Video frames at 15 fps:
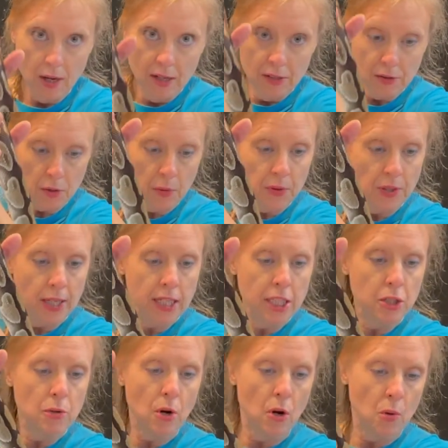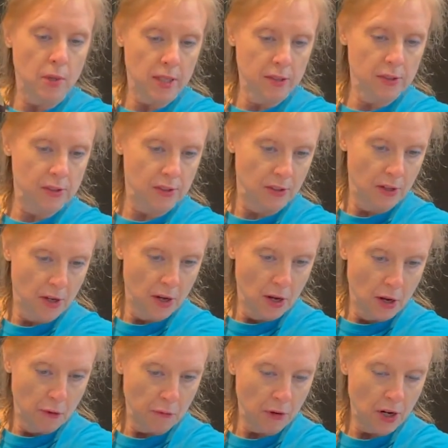So thank you, Otis,
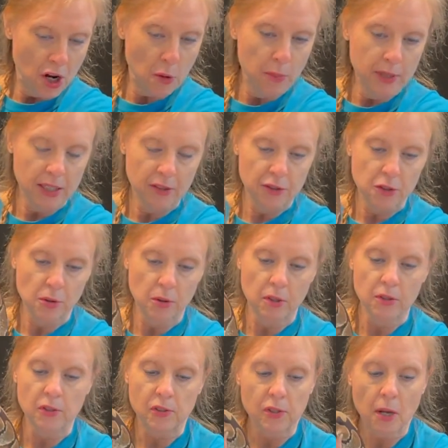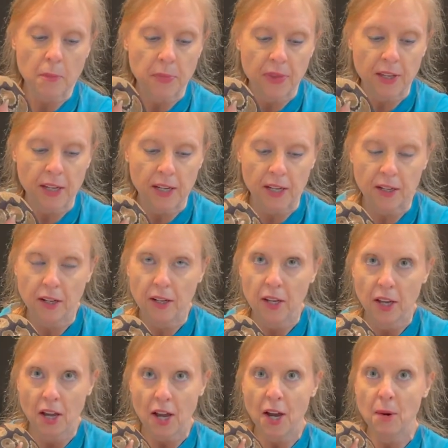for helping us to learn something
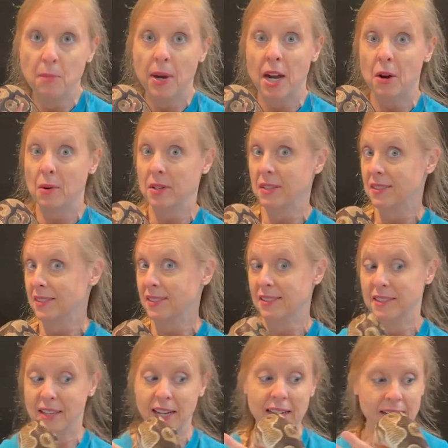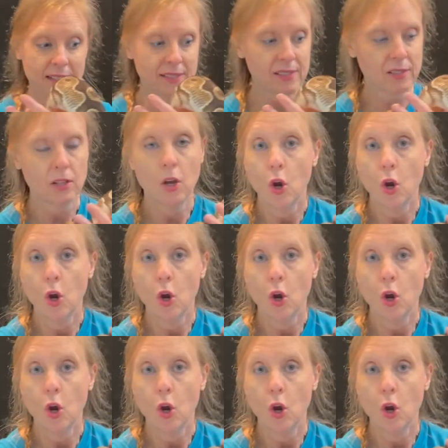about snakes.